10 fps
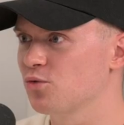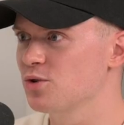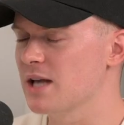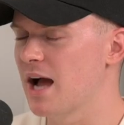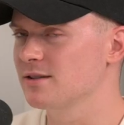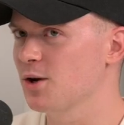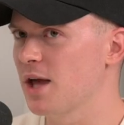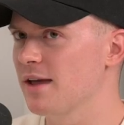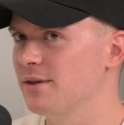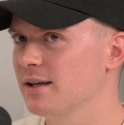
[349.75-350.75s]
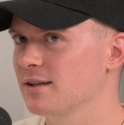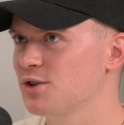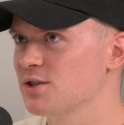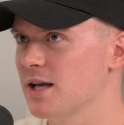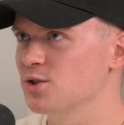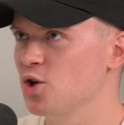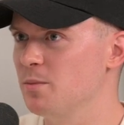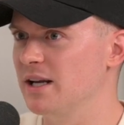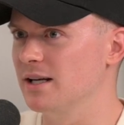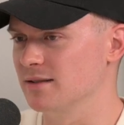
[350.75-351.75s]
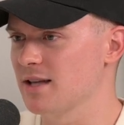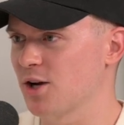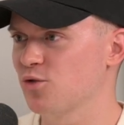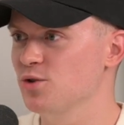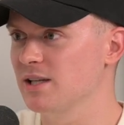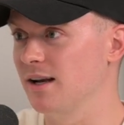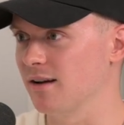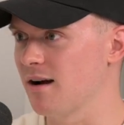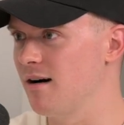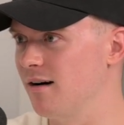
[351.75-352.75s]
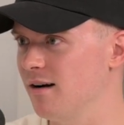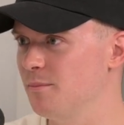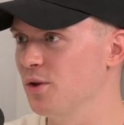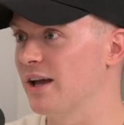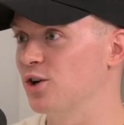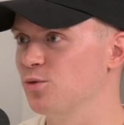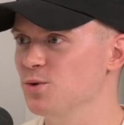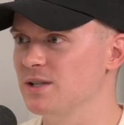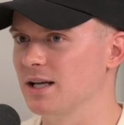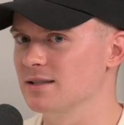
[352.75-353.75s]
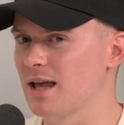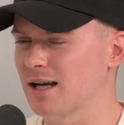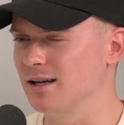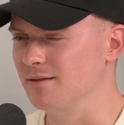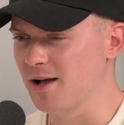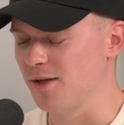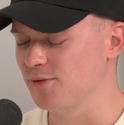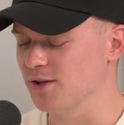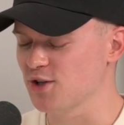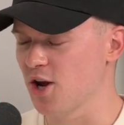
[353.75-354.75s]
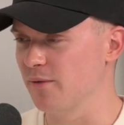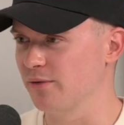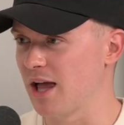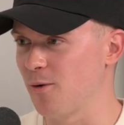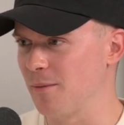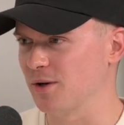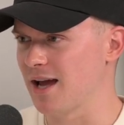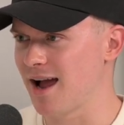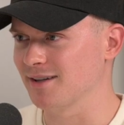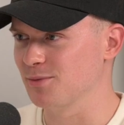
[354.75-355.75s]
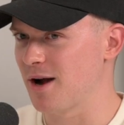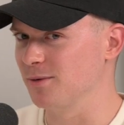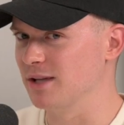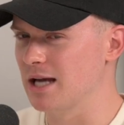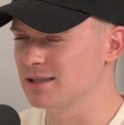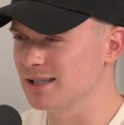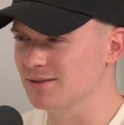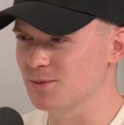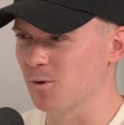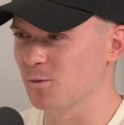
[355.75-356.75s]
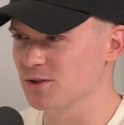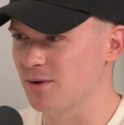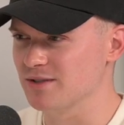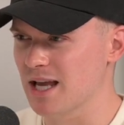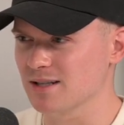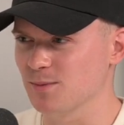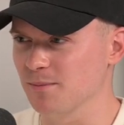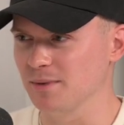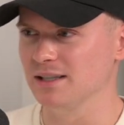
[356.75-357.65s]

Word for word: Cruise. I don't. I think there's like two meanings. Like cruising in a car, but then cruising is like a, a, a term for like, oh, I'm gonna hang around and like see if someone wants to have sex with